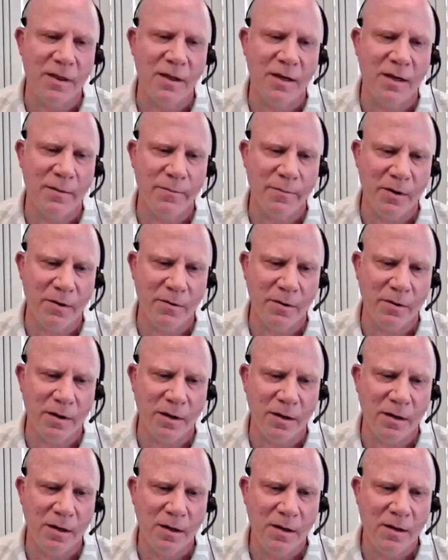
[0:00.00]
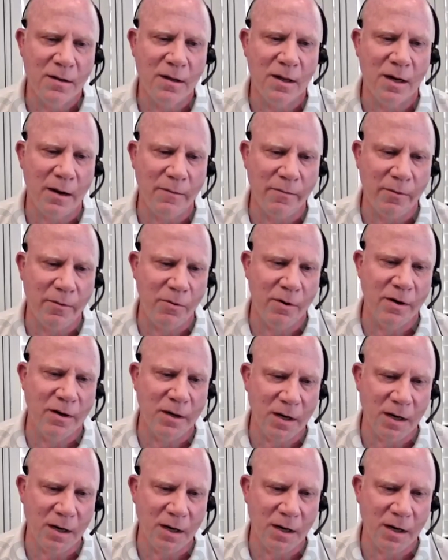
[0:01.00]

the community that everyone